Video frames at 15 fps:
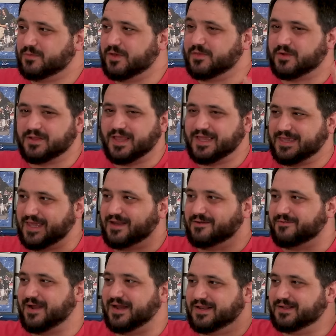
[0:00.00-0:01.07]
when they're like
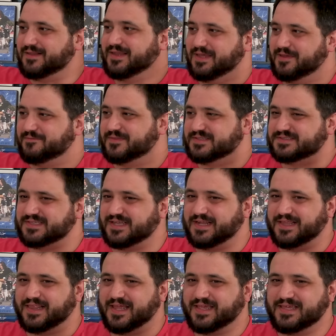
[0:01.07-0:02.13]
getting ready to leave the
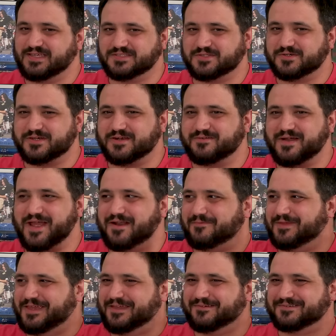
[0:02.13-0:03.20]
city. Like he's looking around,
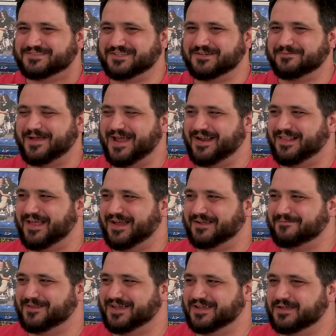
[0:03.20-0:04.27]
and we hear his inner
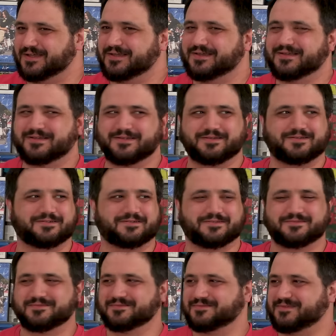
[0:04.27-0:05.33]
monologue. I'm like,
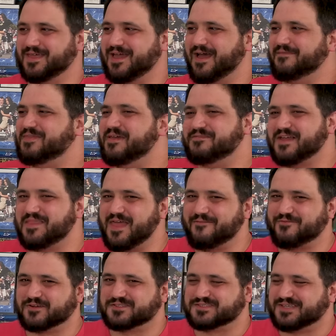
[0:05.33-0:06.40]
they've done
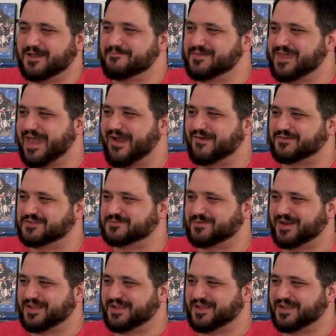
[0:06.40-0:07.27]
that for some characters,